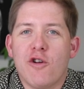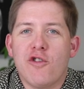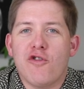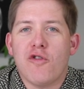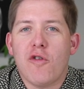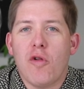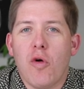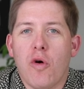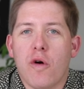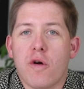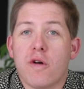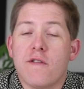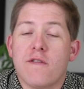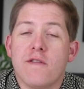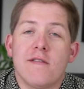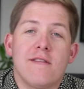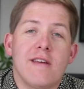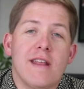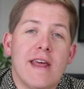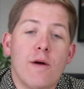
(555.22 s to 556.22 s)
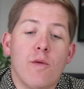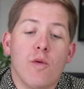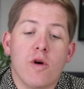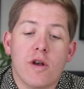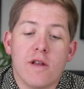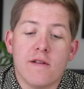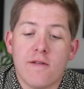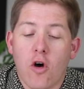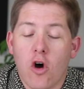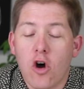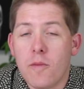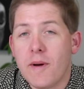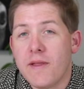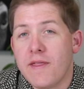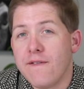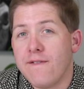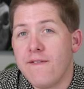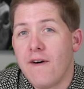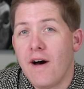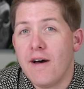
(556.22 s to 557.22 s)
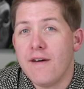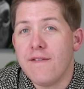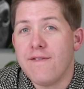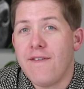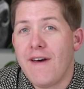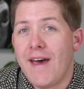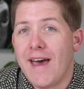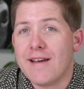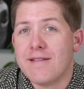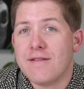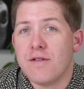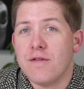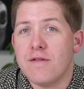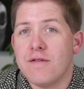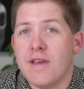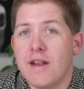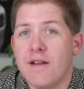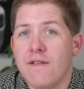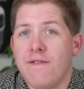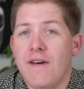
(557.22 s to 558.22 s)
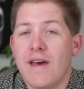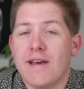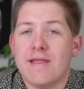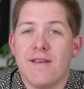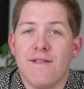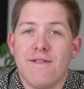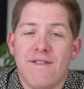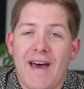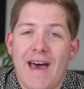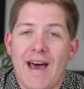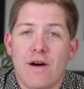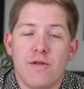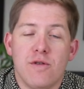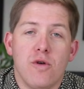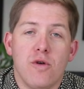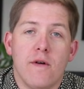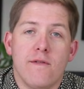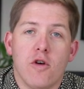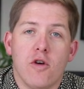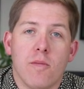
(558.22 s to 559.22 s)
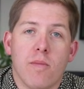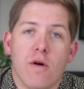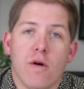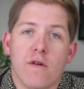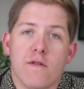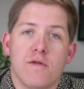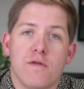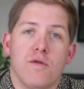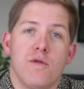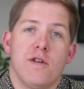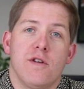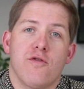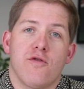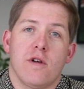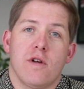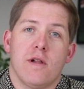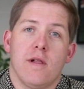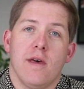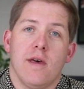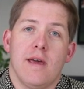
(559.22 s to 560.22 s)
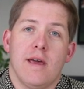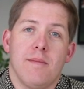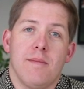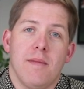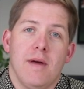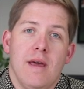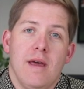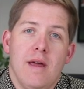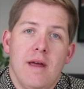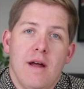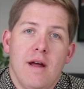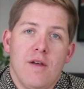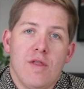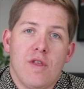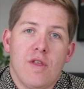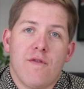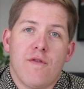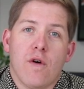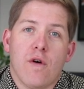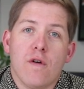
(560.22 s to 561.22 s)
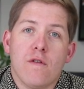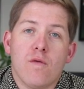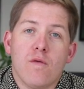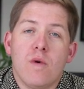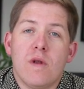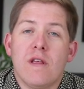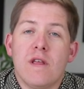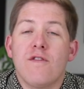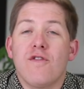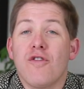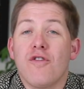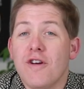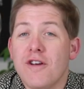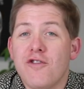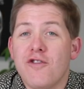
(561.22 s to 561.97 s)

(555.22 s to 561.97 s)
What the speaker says: Injury Lawyers, and today we're going to talk about the 5 factors that affect the value of your personal injury claim. The first one is your injury